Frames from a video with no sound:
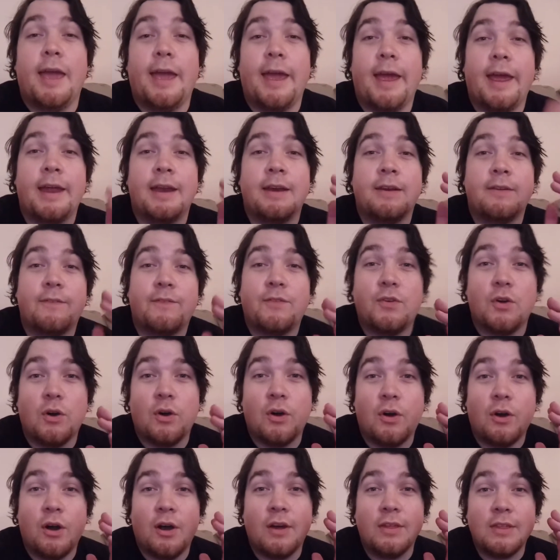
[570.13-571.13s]
And
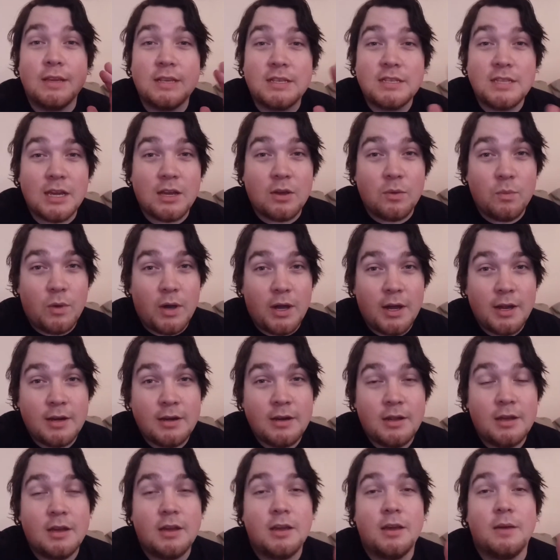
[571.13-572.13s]
for the second
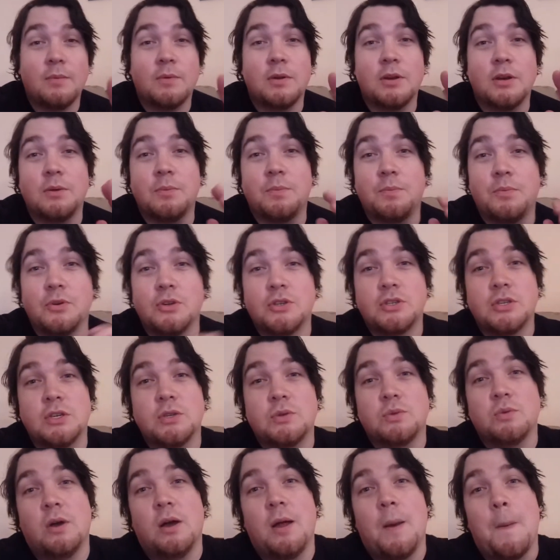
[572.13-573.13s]
one, I'm going to push
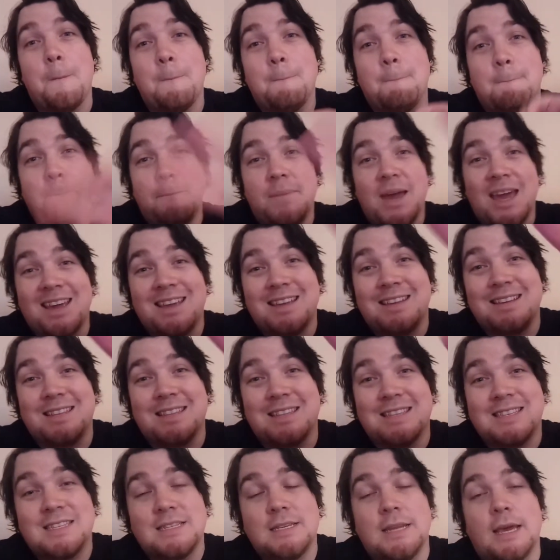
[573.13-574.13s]
this one back into
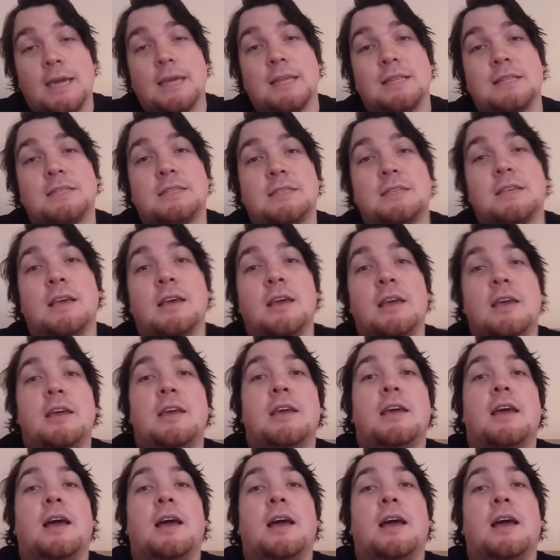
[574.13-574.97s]
the States.